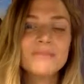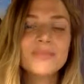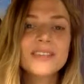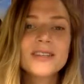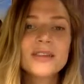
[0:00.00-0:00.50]

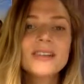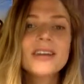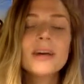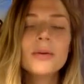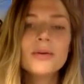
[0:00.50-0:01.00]
So there's
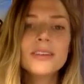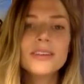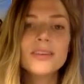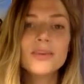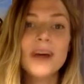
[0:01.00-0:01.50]
a couple
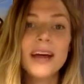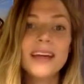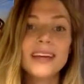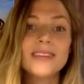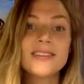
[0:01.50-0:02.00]
reasons why
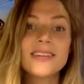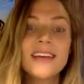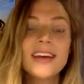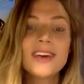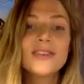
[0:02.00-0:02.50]
it's
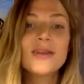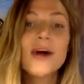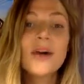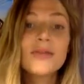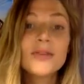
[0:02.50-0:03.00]
so
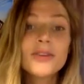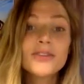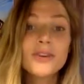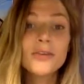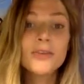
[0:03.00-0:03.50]
helpful to
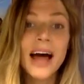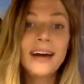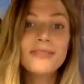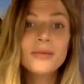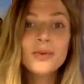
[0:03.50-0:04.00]
show up
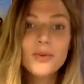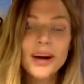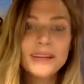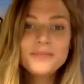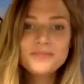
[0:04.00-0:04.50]
live. Number
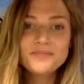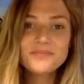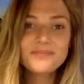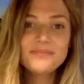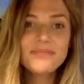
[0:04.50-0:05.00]
one,
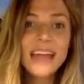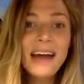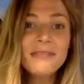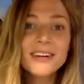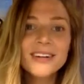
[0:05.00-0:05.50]

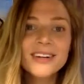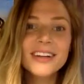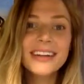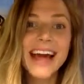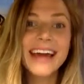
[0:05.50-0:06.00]
I
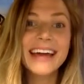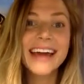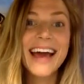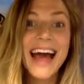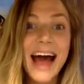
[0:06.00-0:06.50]
feel
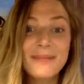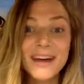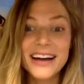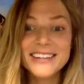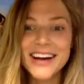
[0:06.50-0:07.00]
like I'm
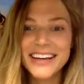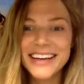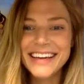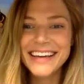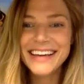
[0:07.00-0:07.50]
not
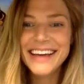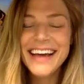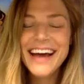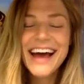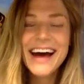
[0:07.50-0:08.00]
talking
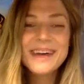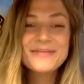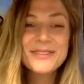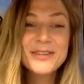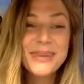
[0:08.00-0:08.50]

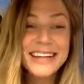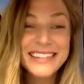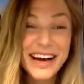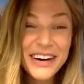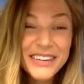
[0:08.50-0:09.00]
to
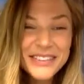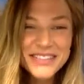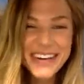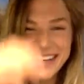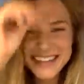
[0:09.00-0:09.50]
myself.
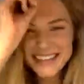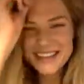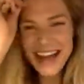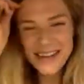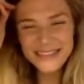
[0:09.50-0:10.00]

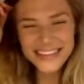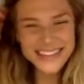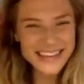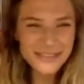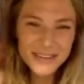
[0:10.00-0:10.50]
So hey,
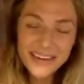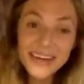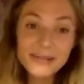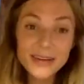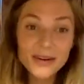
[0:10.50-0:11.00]
Melissa, if you could
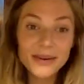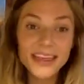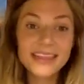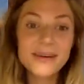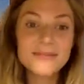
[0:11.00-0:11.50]
give me a
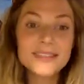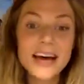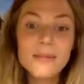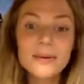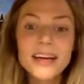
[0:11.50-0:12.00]
quick thumbs
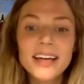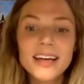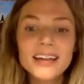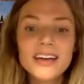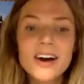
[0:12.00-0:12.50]
up
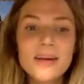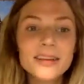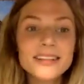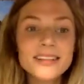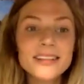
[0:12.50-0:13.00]
in the
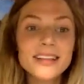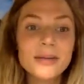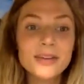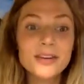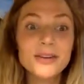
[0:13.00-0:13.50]
comments to let
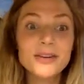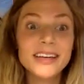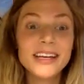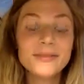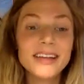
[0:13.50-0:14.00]
me know you can
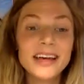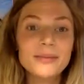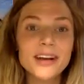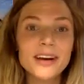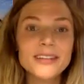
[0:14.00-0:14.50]
hear me, that'd
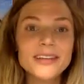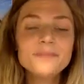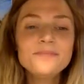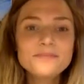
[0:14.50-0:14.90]
be awesome.